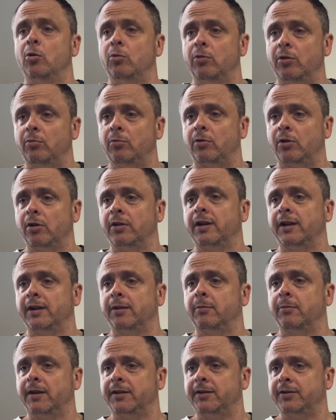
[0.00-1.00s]
the world a little
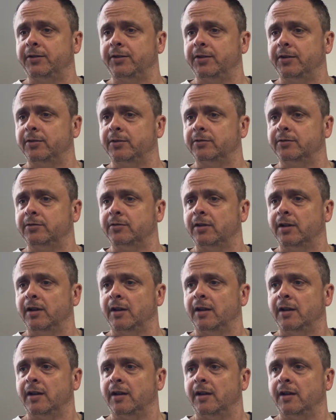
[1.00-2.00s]
better too.
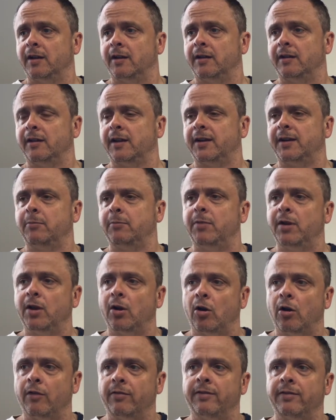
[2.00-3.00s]
Getting
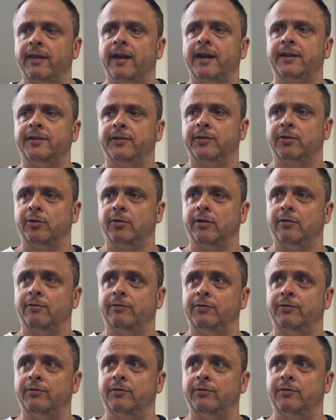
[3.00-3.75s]
beyond that sort of